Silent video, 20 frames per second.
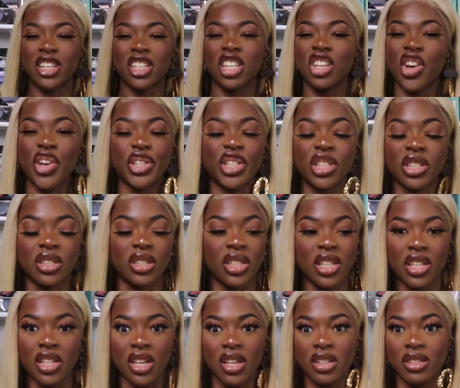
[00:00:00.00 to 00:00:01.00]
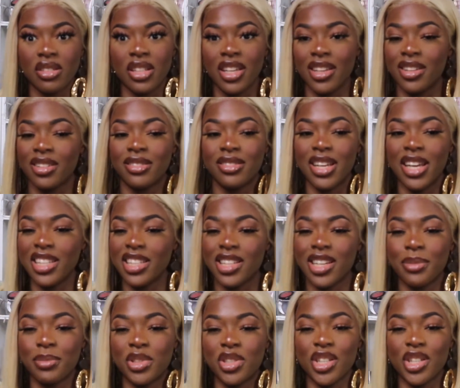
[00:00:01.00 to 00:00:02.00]
going to eat it
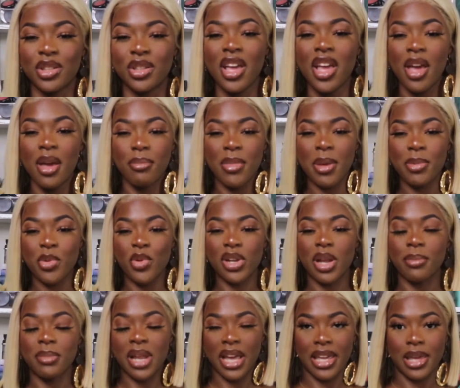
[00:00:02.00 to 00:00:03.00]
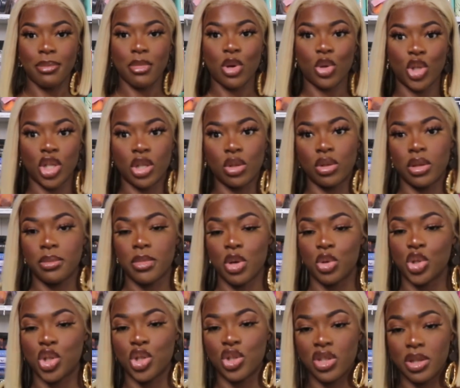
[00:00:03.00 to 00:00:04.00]
anytime soon. Maybe when I'm like emotional,
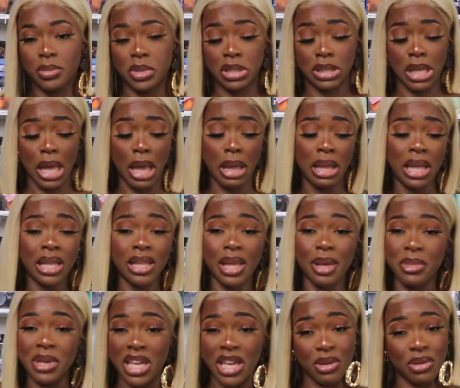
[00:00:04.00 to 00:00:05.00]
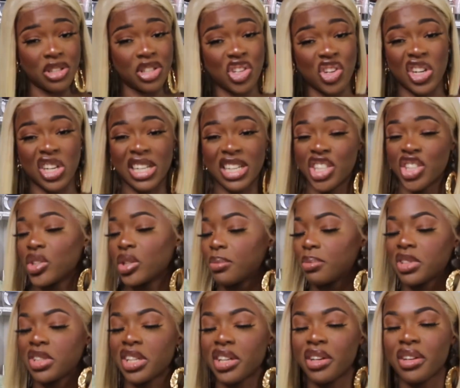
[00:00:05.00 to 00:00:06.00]
I'm just like, let me eat with the chocolate and drink
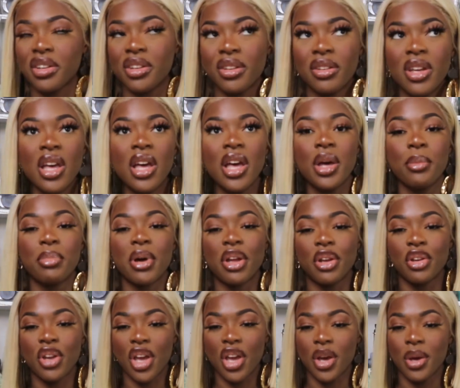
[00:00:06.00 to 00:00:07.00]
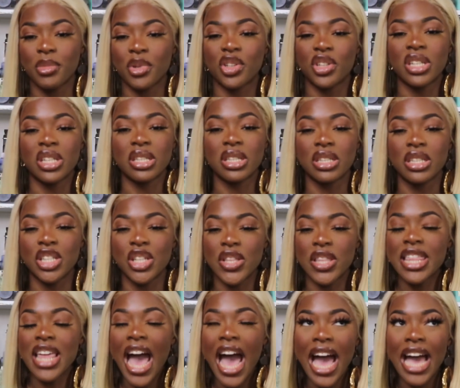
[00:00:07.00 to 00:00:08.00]
the prosecco. But no, I'm not going to
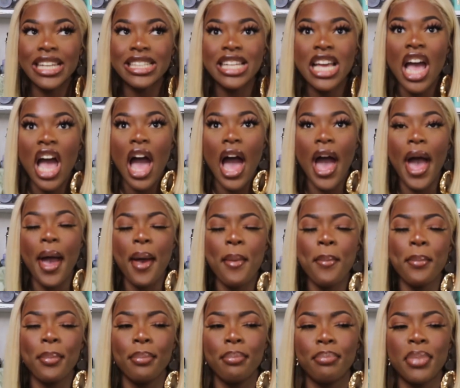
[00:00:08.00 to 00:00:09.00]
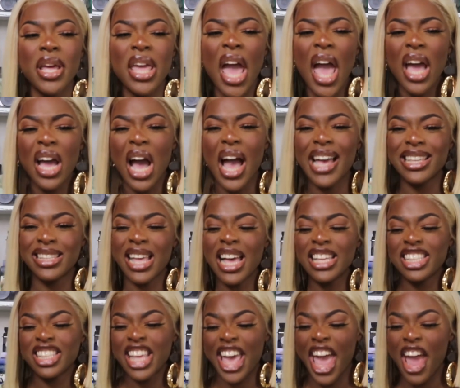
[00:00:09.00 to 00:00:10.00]
do that. But yeah, guys,
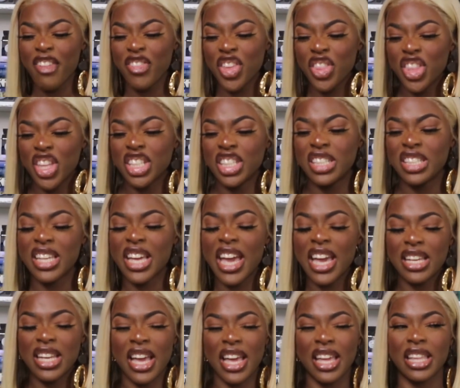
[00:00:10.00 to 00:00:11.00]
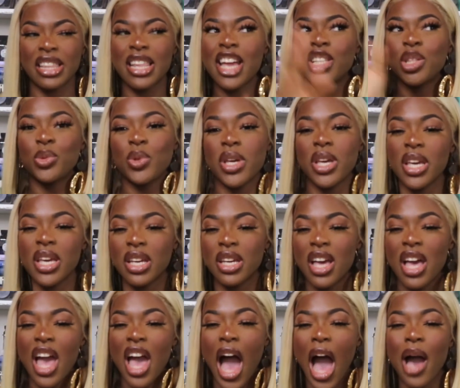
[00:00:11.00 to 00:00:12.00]
that's everything today. Like next week,
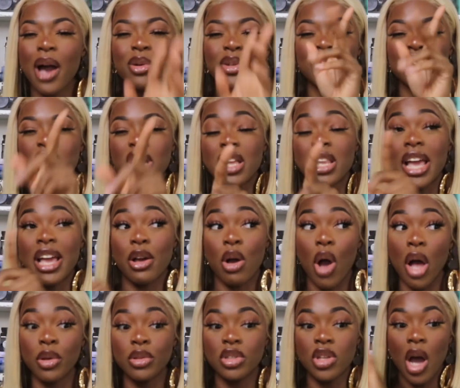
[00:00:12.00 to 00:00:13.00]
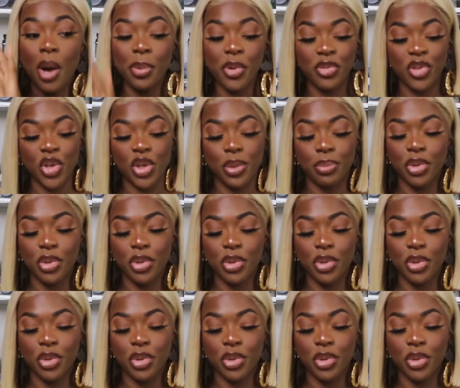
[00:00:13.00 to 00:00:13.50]
I want to like on top of doing a